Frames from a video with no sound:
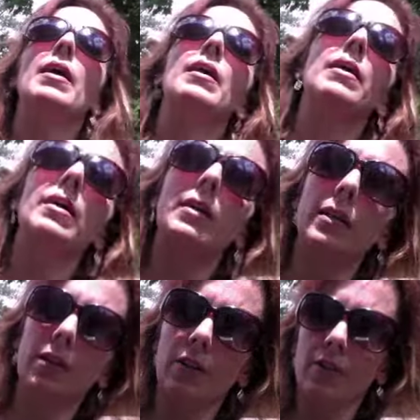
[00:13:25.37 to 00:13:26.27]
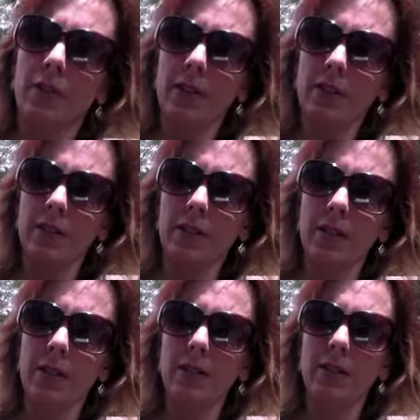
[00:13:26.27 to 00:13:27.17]
and linear
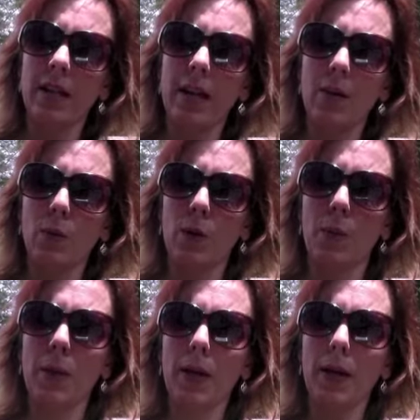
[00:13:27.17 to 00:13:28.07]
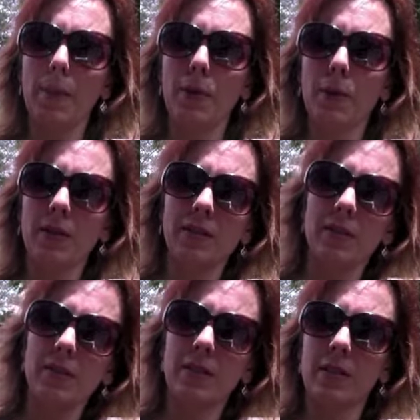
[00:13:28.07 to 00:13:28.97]
functions, and we'll pick up the rest of
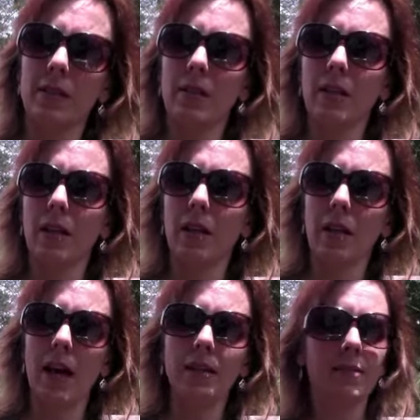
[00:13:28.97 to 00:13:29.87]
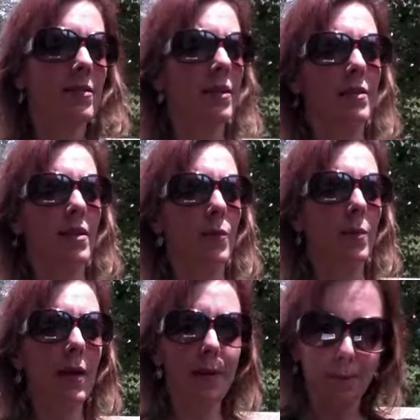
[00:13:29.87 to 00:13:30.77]
this in class next time we
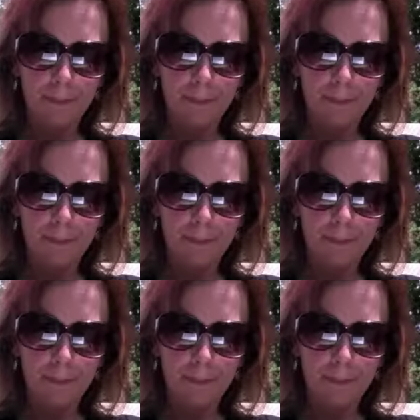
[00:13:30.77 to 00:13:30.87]
meet.